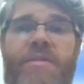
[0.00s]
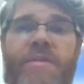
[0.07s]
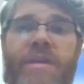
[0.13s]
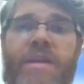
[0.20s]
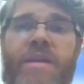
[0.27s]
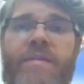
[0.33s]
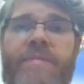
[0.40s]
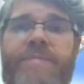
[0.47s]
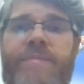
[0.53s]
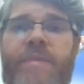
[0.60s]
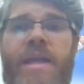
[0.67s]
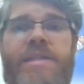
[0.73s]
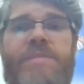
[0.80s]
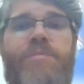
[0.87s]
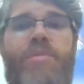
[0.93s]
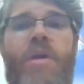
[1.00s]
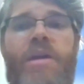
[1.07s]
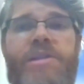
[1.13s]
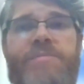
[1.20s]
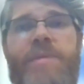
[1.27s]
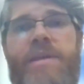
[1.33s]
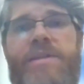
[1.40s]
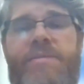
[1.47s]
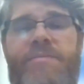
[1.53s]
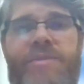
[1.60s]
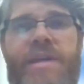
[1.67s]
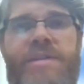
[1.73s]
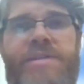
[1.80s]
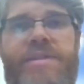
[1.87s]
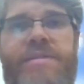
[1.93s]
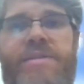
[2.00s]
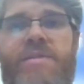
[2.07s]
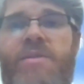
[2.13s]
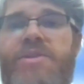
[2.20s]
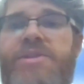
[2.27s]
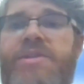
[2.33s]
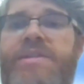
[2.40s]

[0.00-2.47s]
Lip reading: 30 that has broad spectrum protection. So it